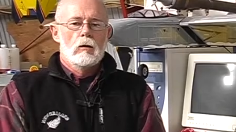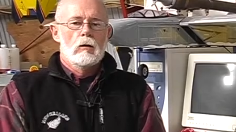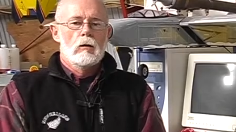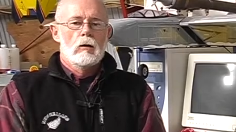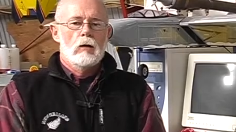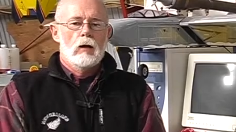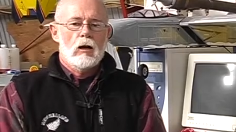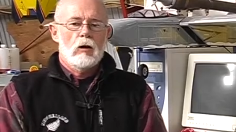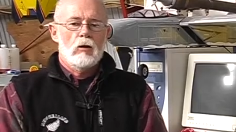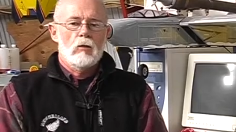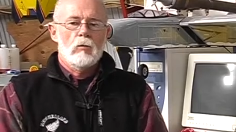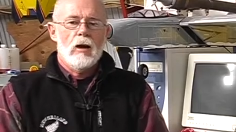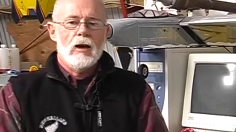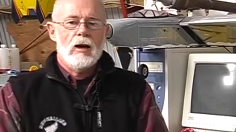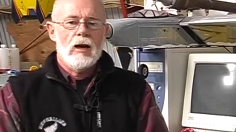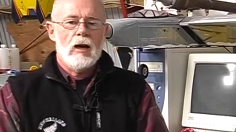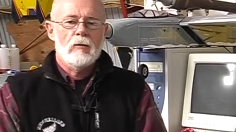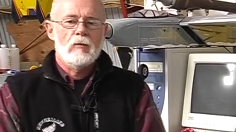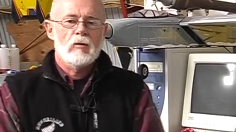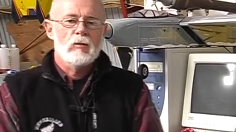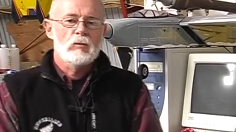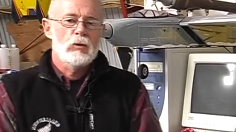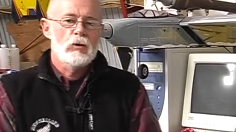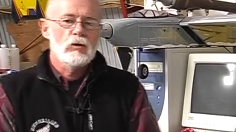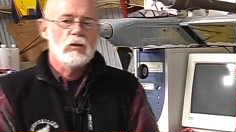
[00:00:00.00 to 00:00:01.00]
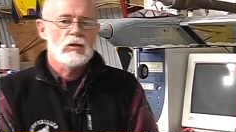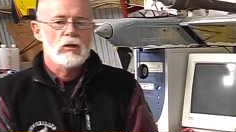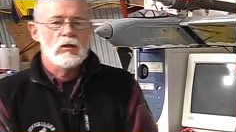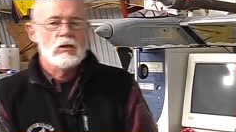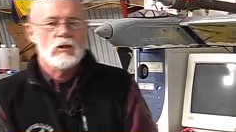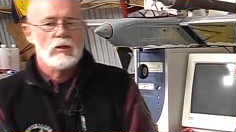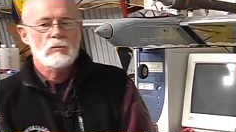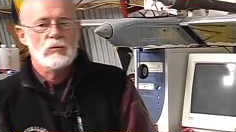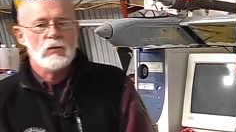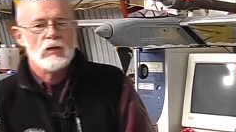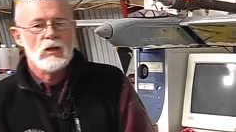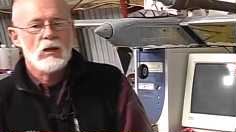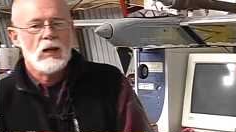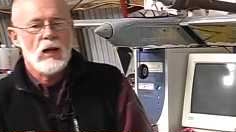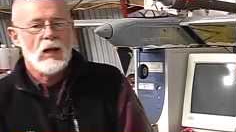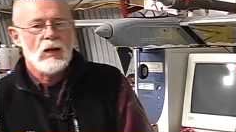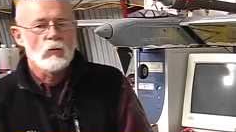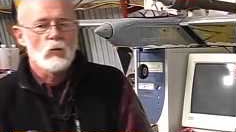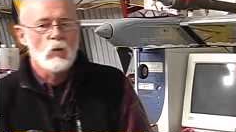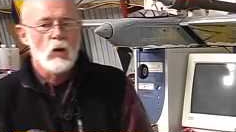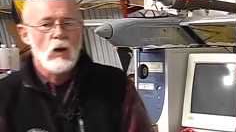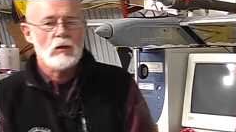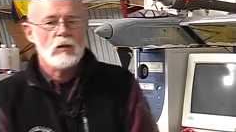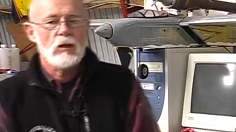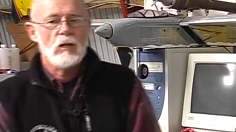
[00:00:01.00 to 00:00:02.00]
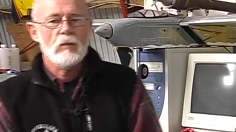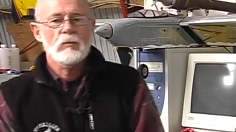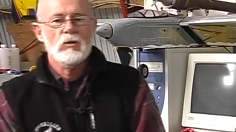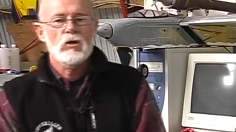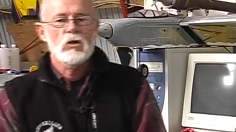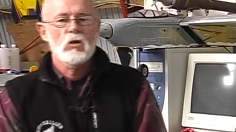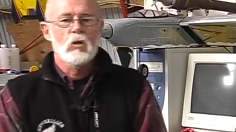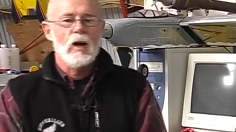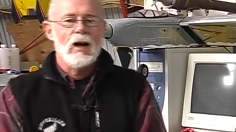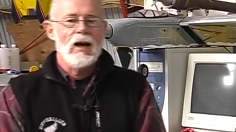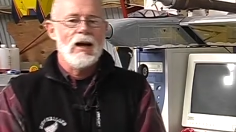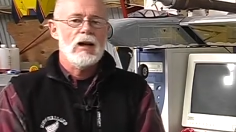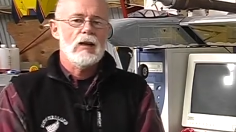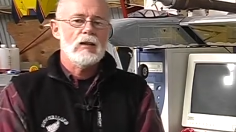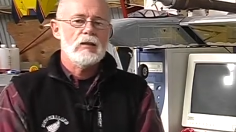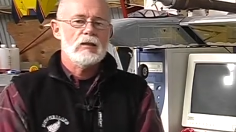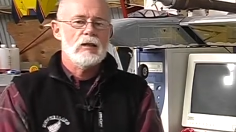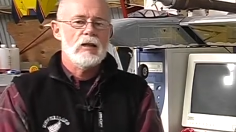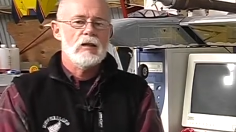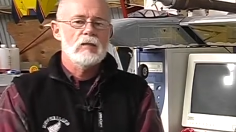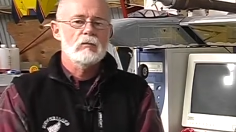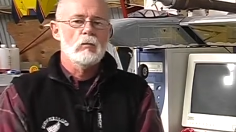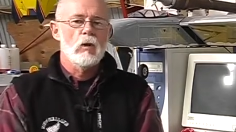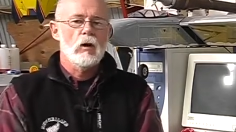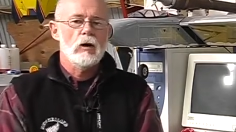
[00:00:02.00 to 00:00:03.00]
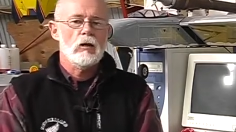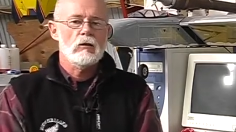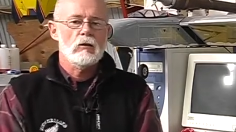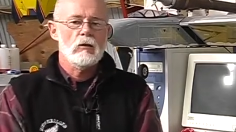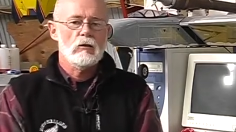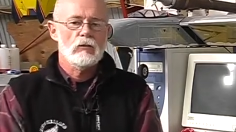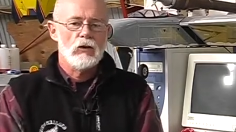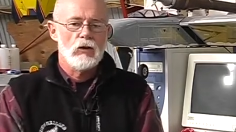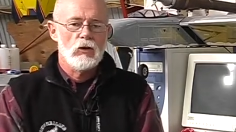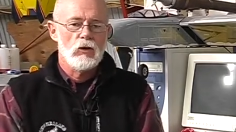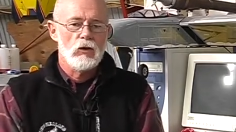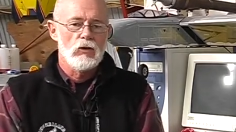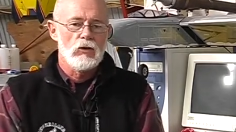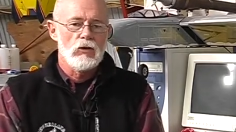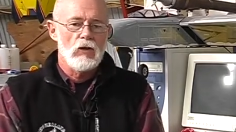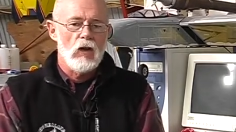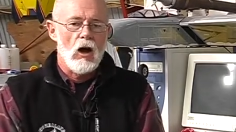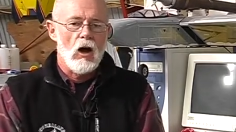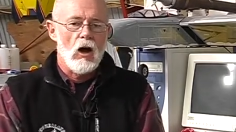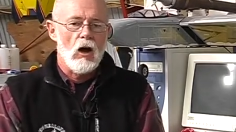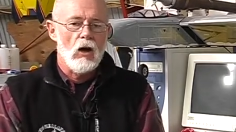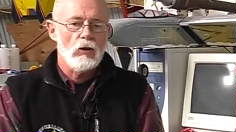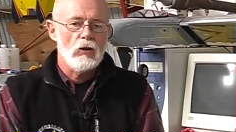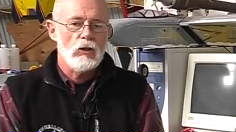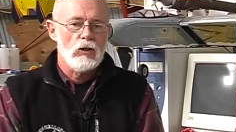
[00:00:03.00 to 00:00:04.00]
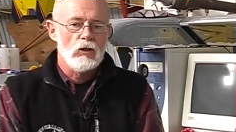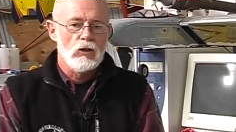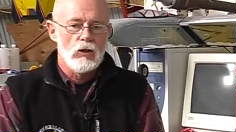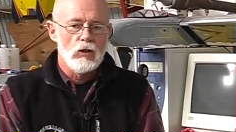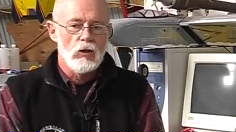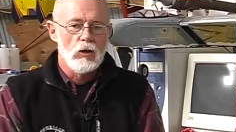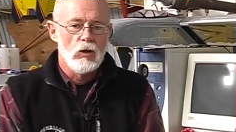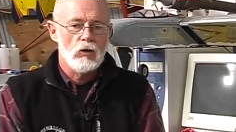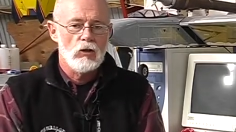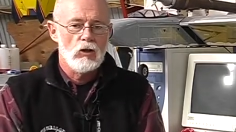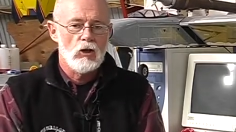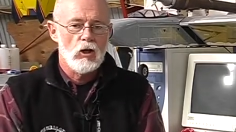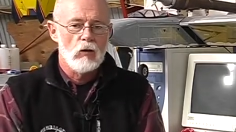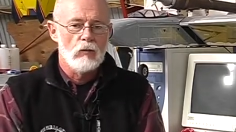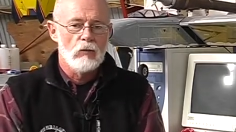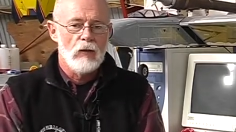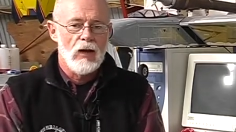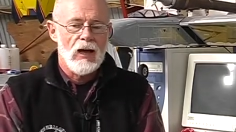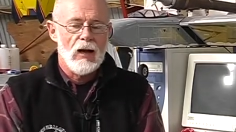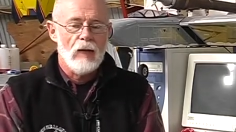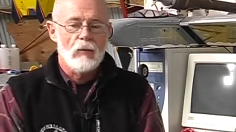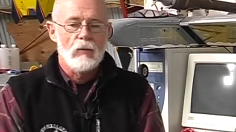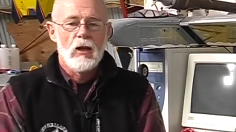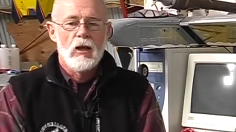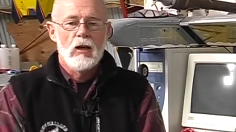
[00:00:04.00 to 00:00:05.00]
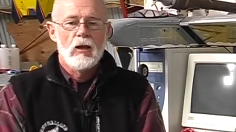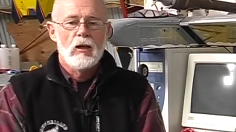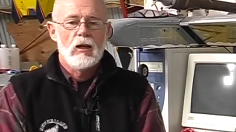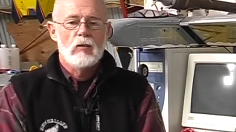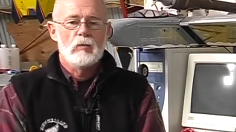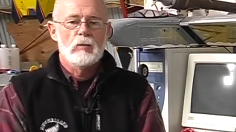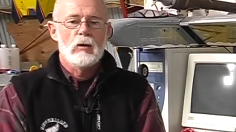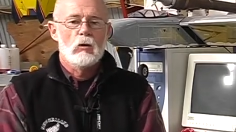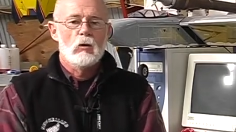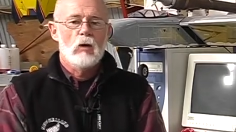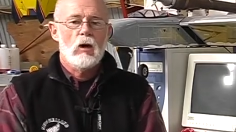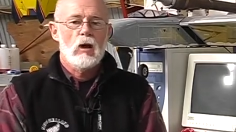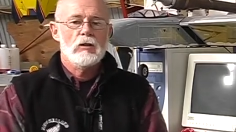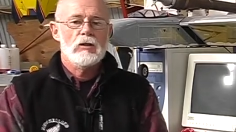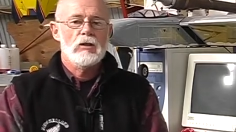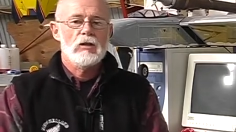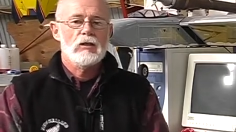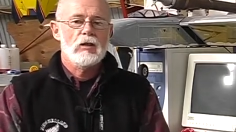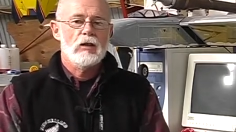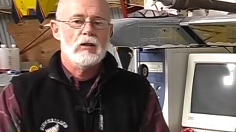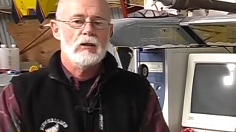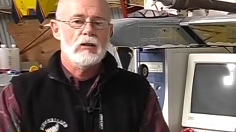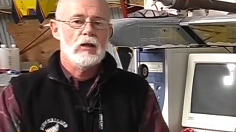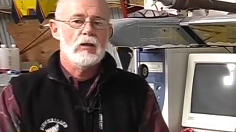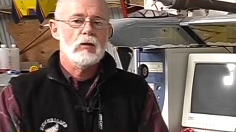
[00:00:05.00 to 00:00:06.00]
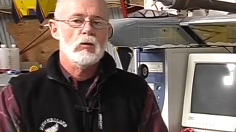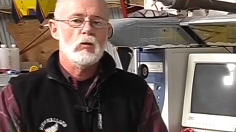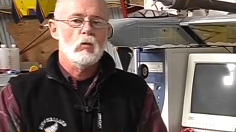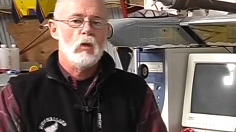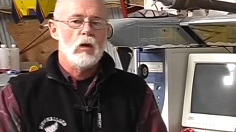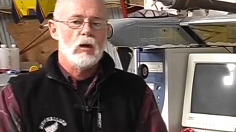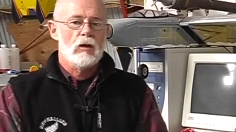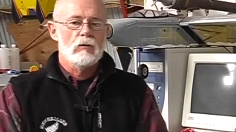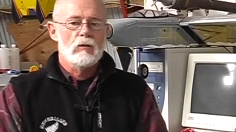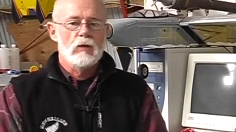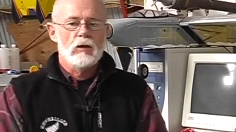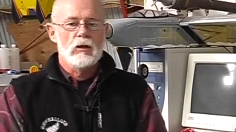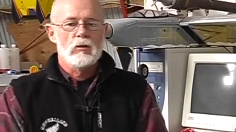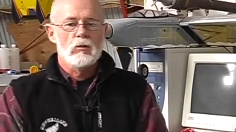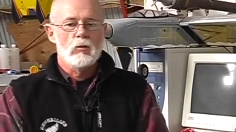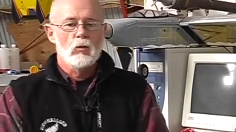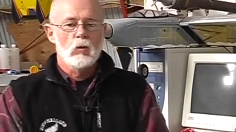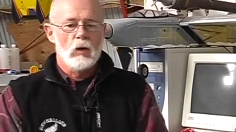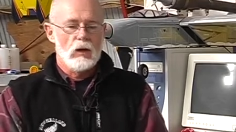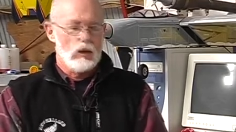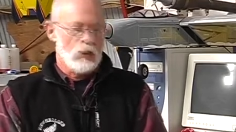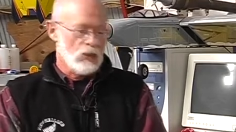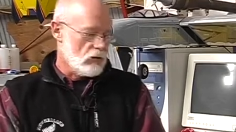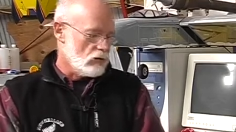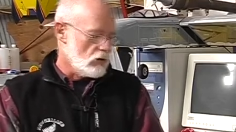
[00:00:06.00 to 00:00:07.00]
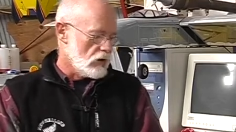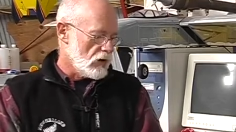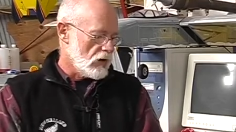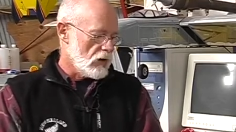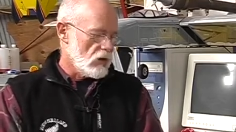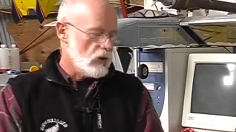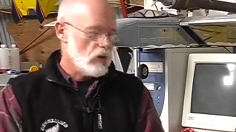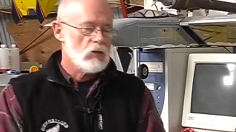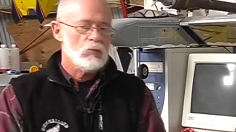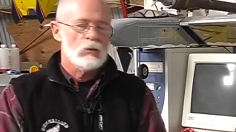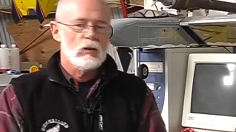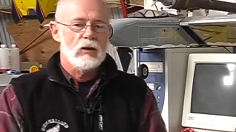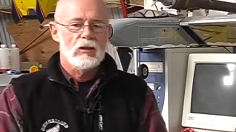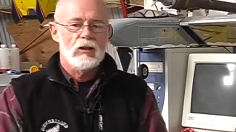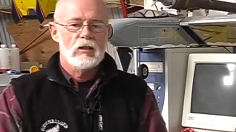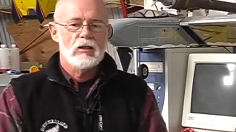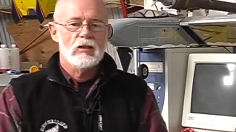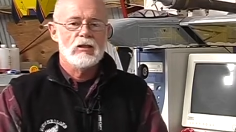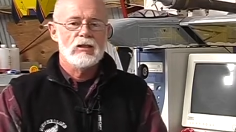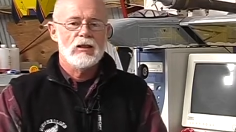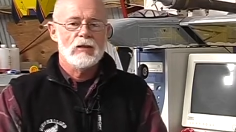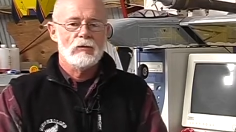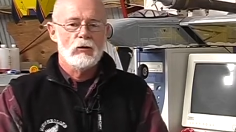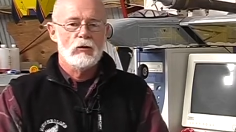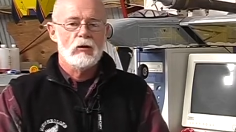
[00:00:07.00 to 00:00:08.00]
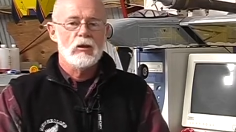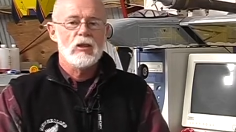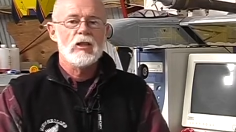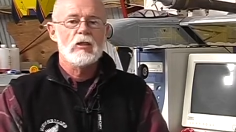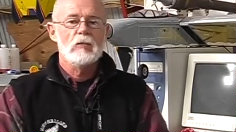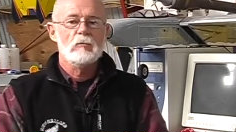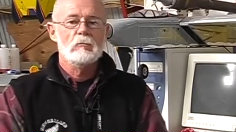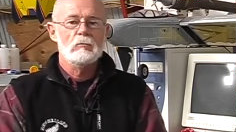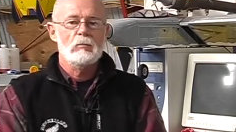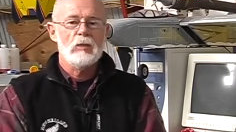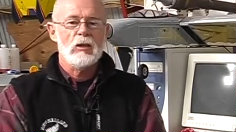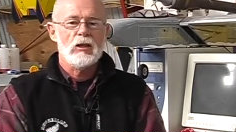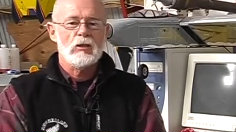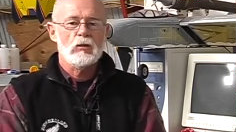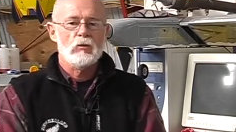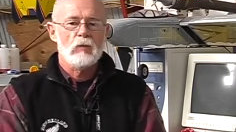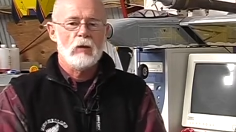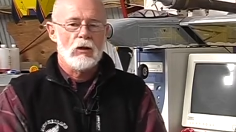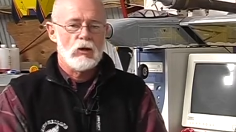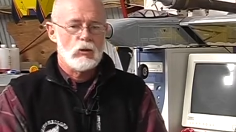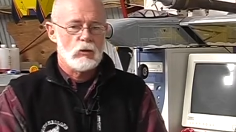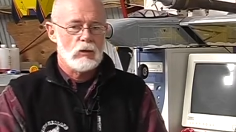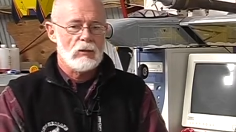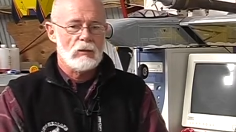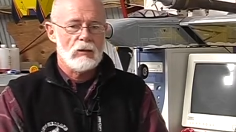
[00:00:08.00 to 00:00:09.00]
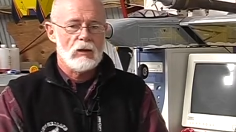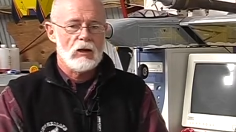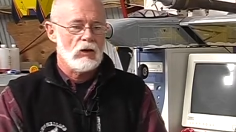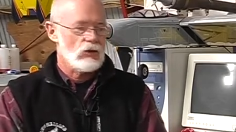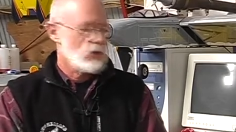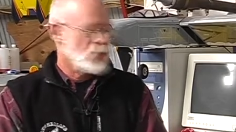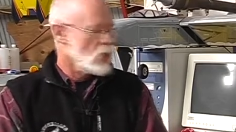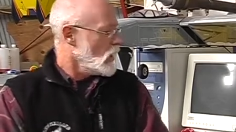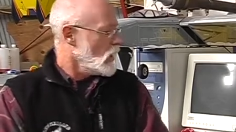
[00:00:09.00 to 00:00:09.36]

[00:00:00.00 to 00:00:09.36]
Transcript: Hello, my name's Bruce Simpson and welcome to RC Model Reviews on YouTube. Now, it's been a while since I did one of these weekly videos, but this is a very special one this week because